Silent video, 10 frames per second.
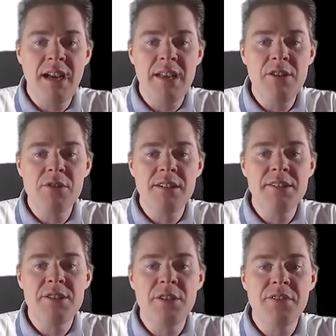I usually
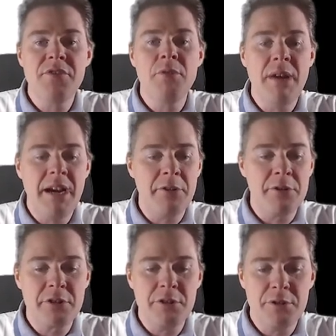search from
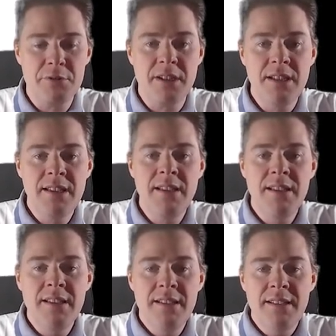error code.
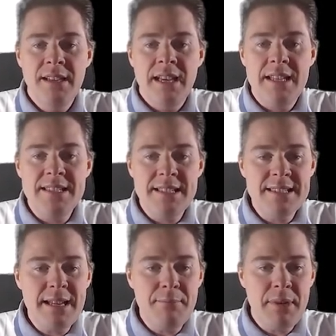And since
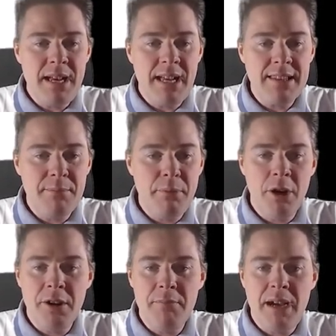I'm at the
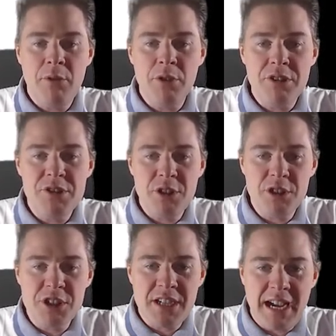bottom, I want to
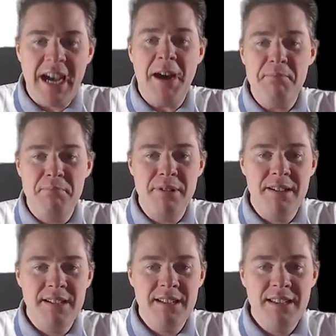search up
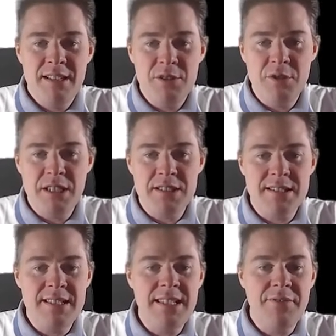to just
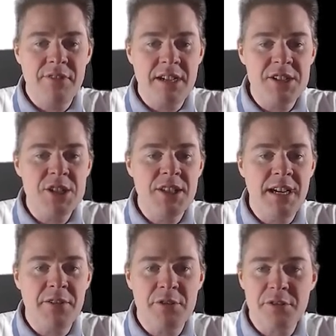see if there is an
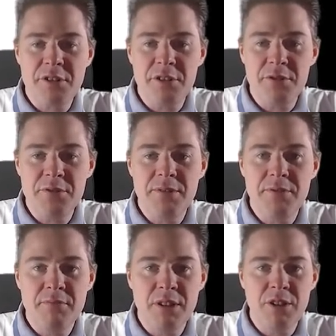error code
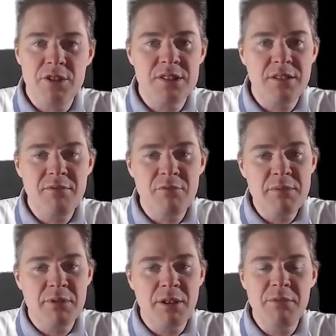because we
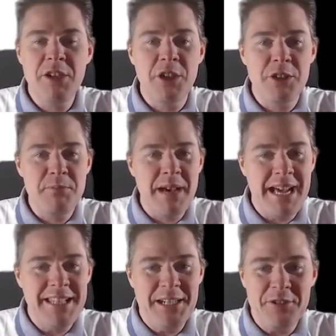probably got a
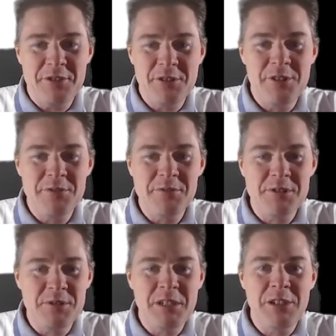bad error code.
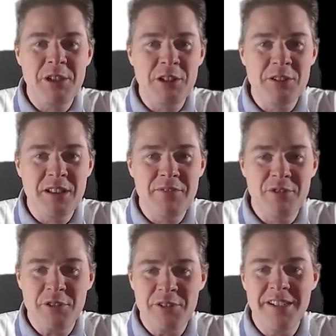So we are not looking
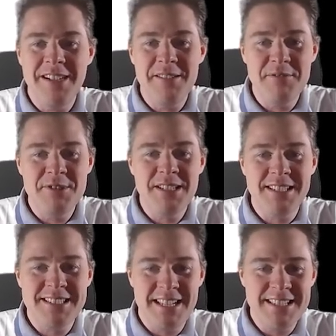for uh,
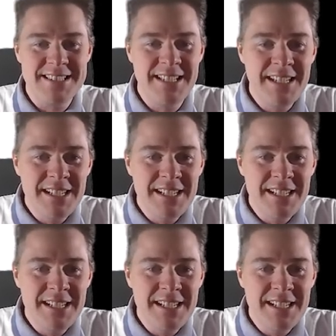success.